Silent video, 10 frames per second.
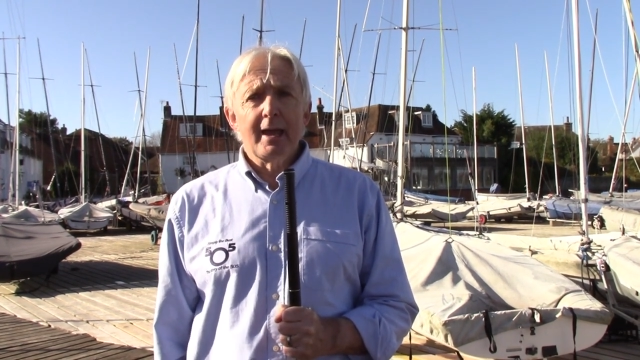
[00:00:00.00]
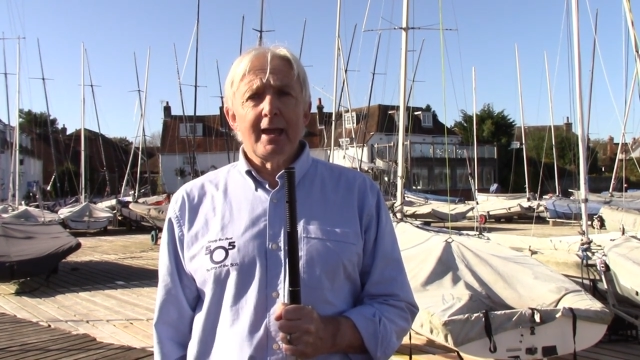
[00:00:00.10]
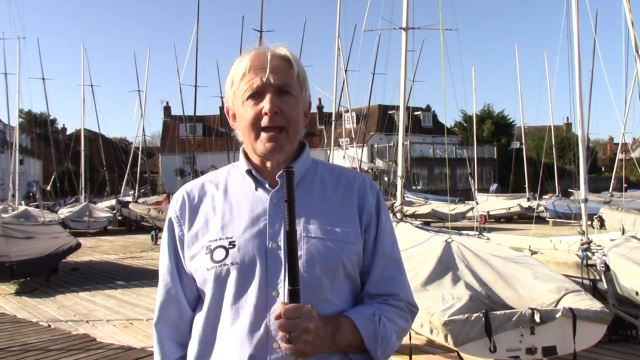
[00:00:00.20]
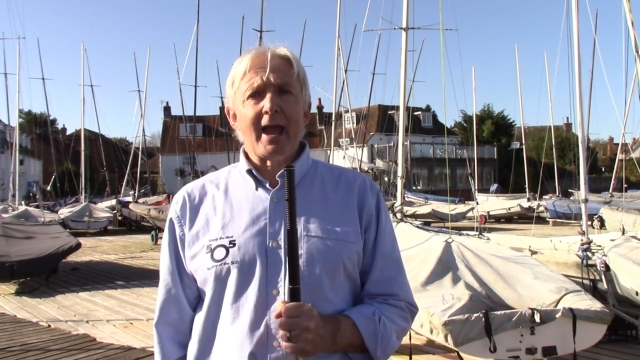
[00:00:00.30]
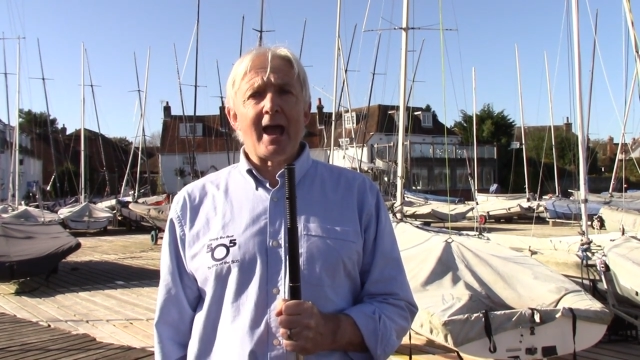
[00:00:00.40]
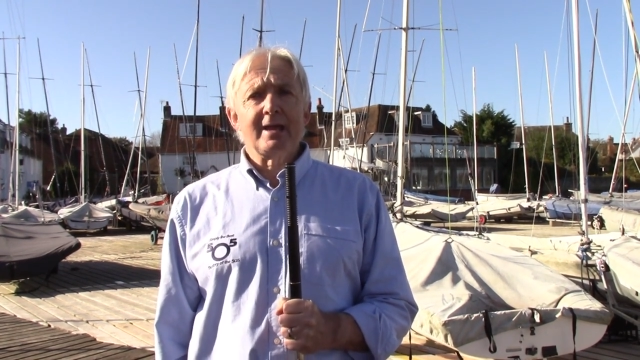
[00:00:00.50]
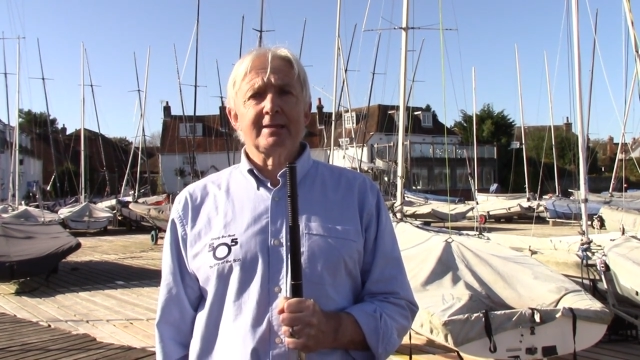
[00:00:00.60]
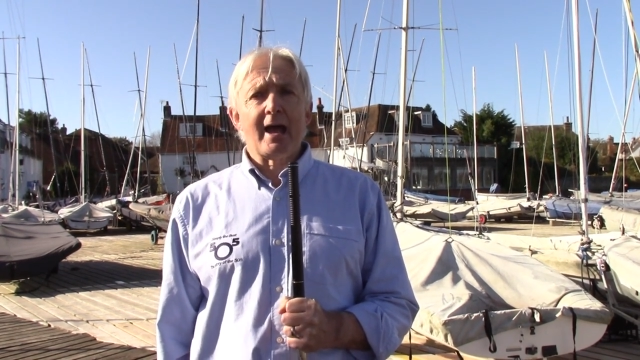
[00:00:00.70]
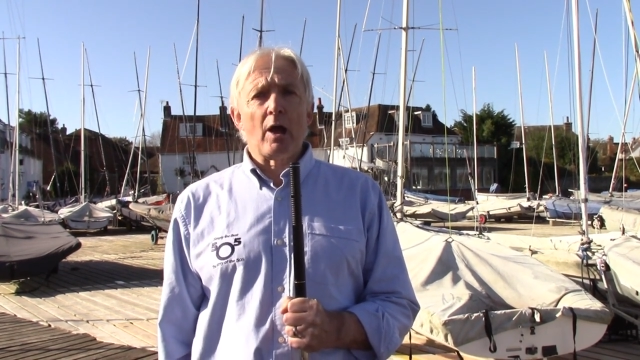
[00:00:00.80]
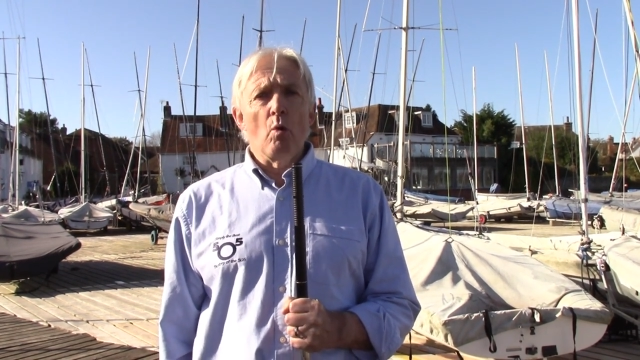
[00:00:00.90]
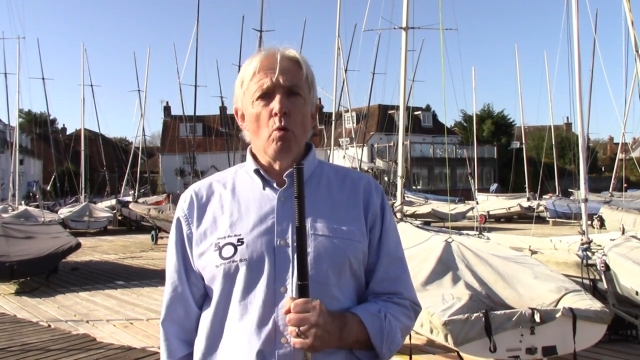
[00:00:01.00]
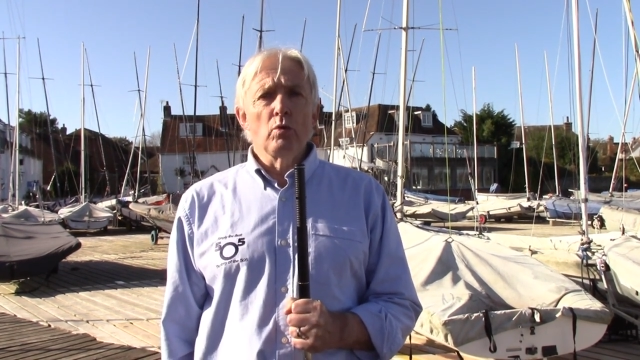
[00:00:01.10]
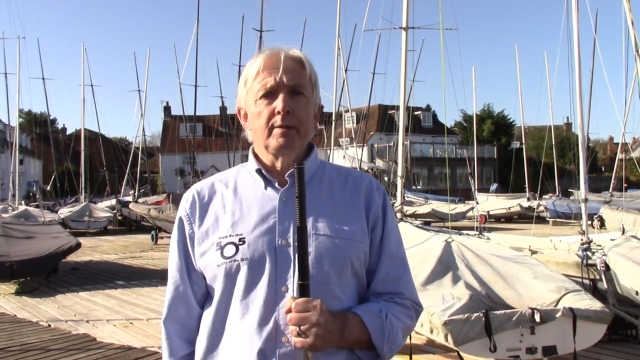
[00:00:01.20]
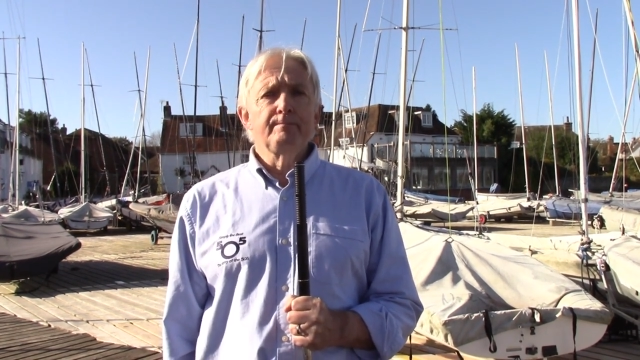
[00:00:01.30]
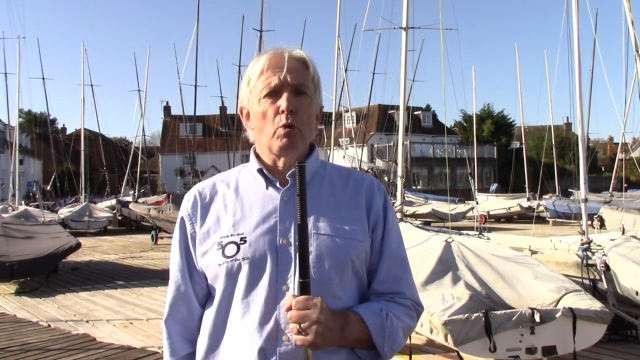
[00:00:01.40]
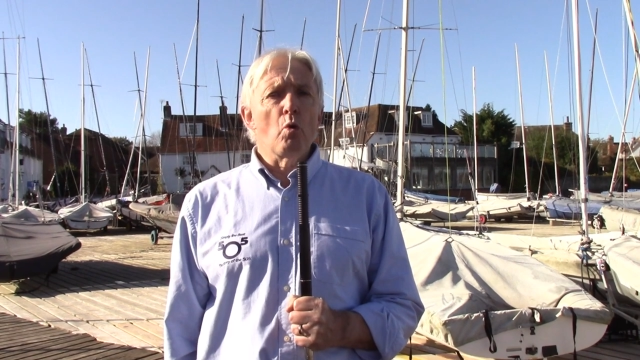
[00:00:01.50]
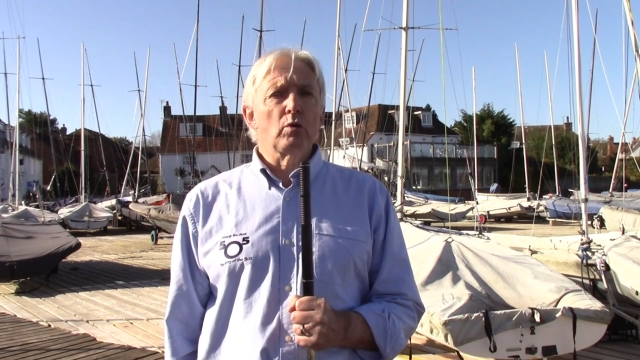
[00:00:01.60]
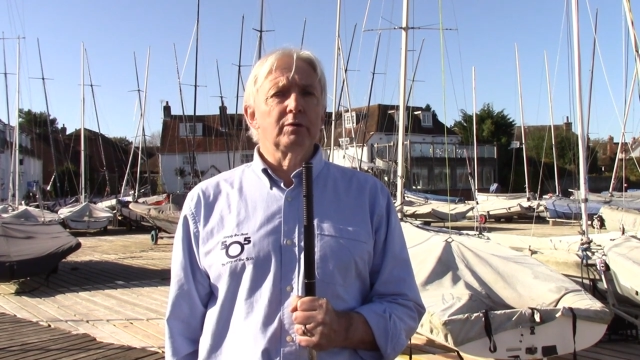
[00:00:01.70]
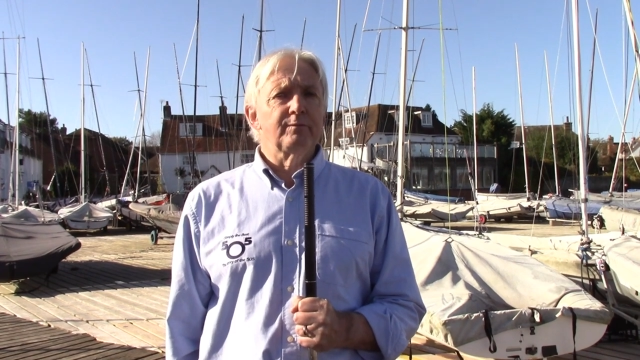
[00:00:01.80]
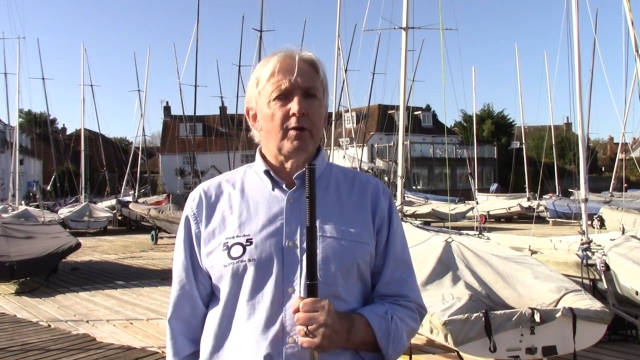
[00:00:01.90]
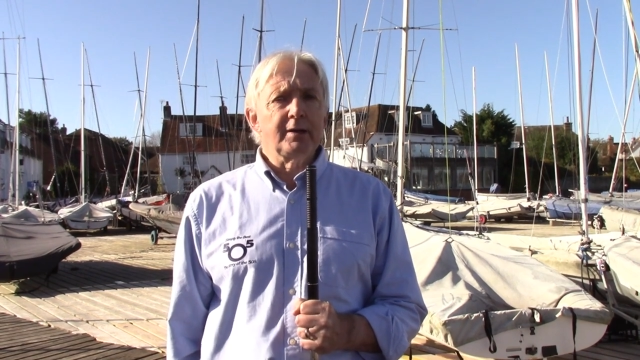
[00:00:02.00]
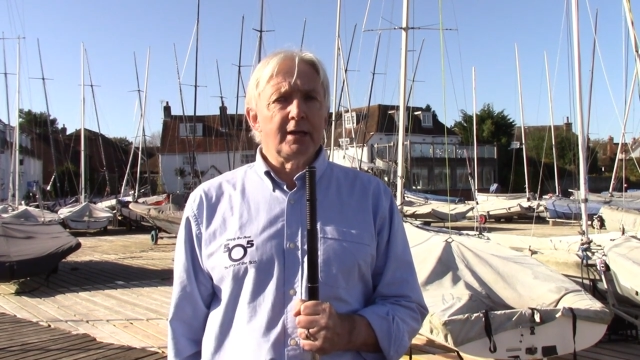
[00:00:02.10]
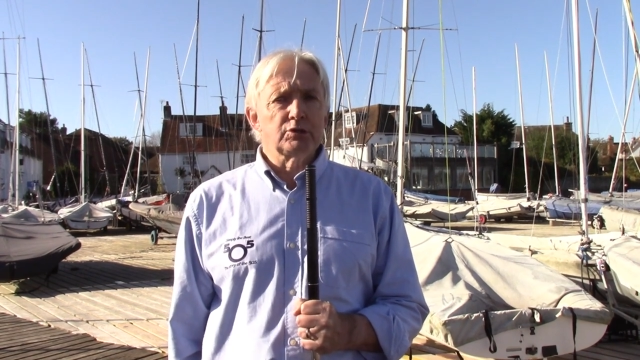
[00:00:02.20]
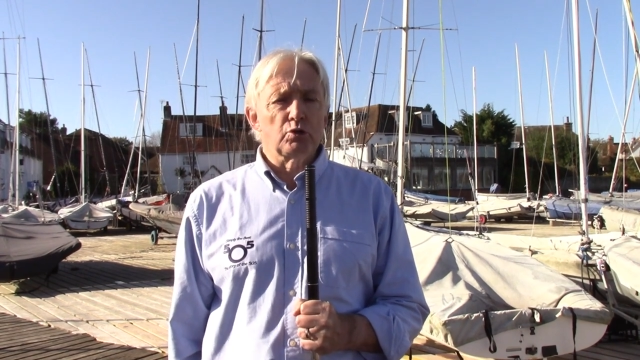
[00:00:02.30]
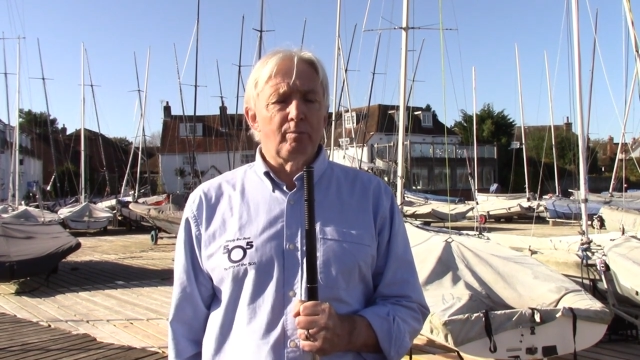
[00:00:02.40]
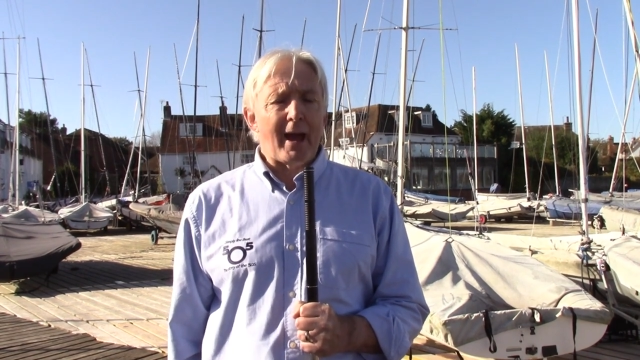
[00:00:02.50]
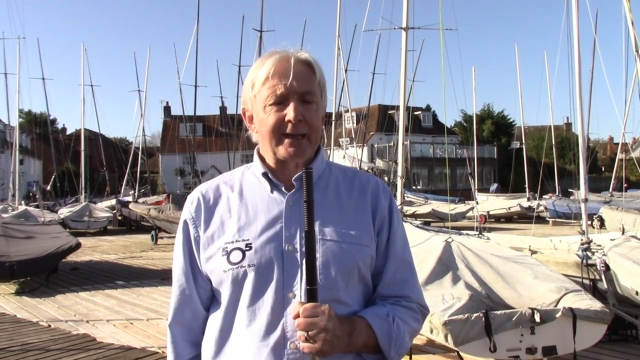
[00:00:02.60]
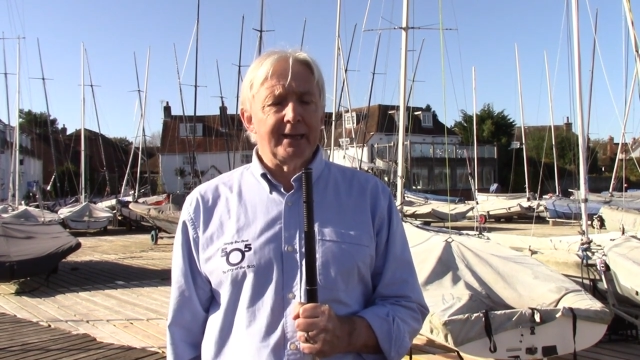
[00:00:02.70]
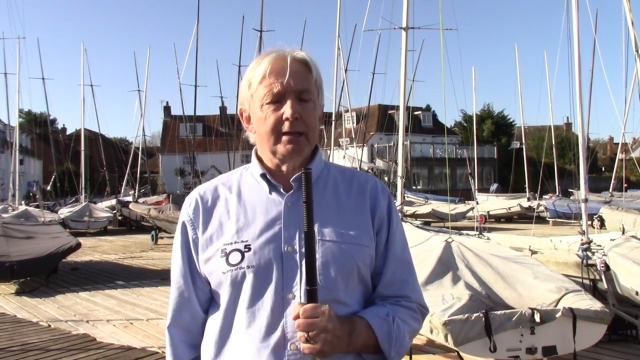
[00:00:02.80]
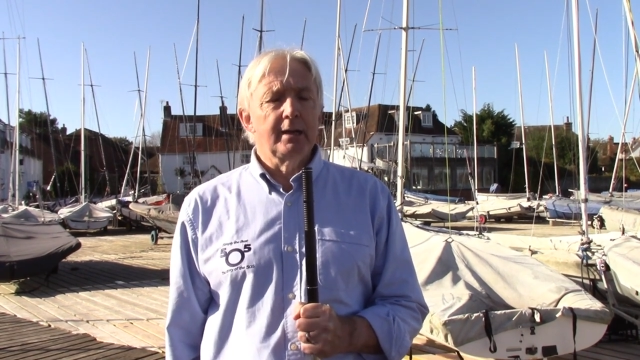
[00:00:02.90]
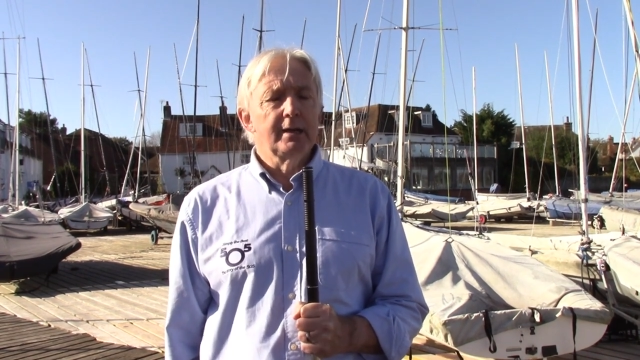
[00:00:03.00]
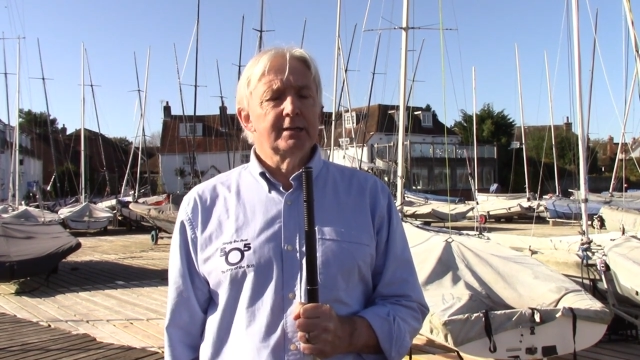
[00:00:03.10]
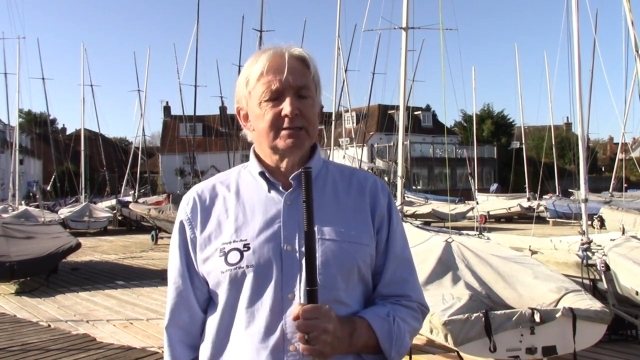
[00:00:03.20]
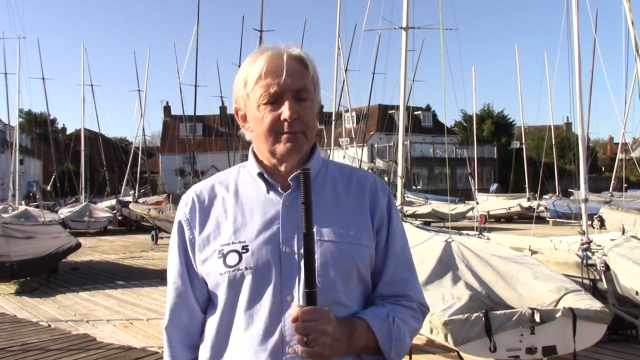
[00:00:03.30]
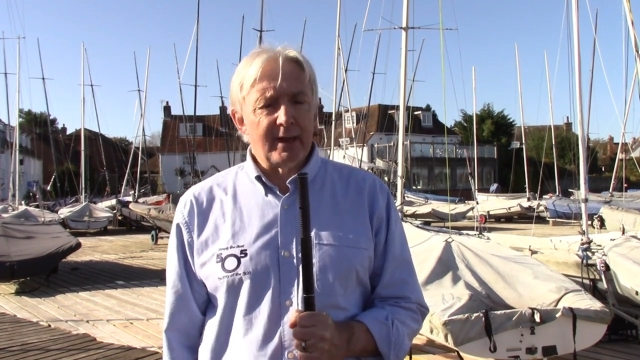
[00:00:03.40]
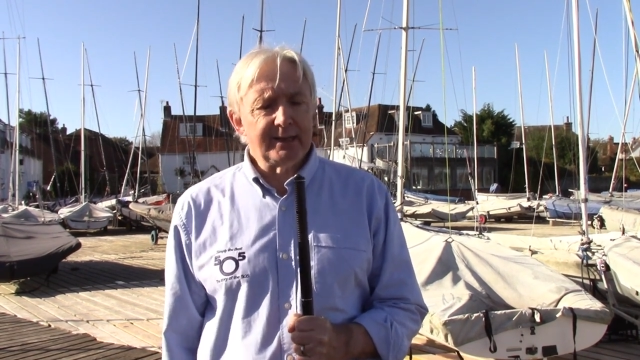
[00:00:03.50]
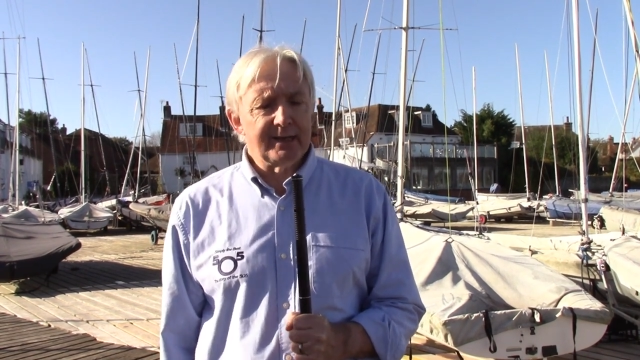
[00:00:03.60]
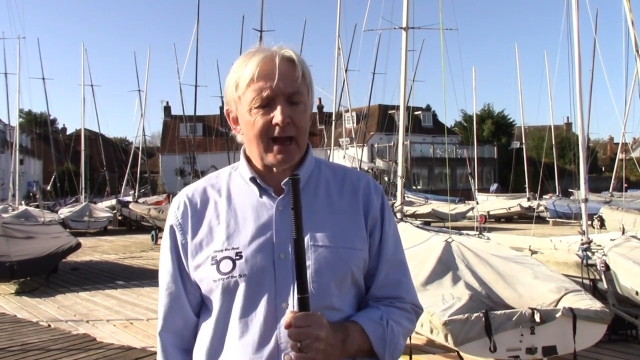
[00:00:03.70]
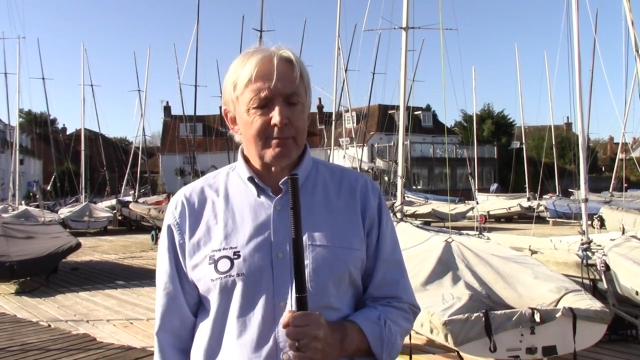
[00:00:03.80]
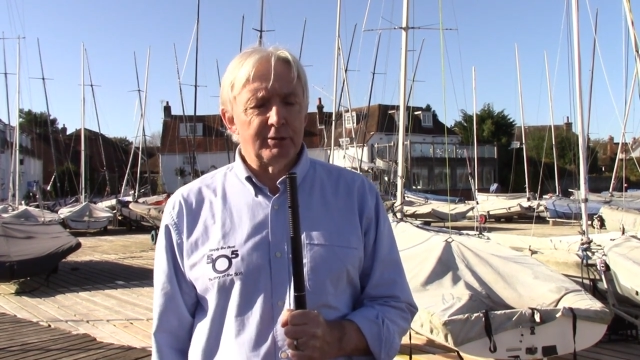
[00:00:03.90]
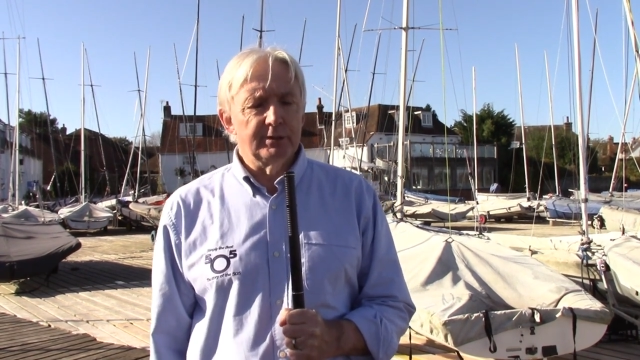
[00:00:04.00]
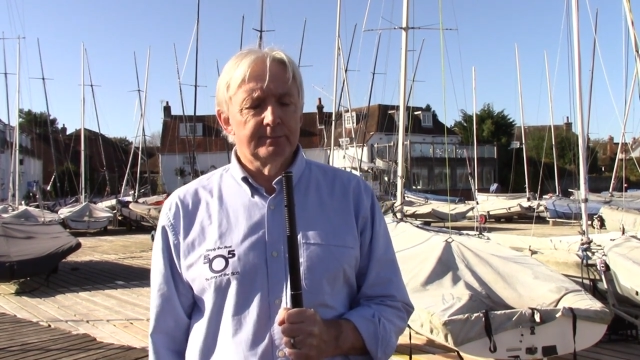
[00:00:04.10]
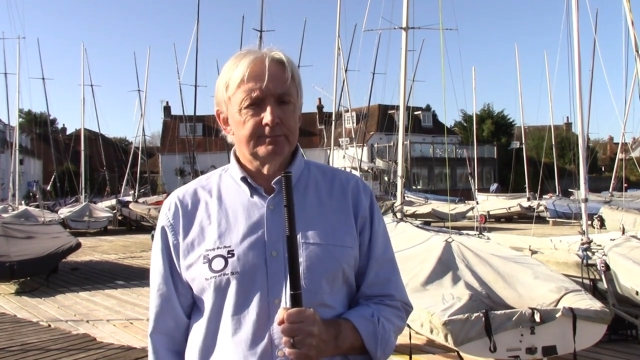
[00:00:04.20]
he had that all important financial backing to make it happen.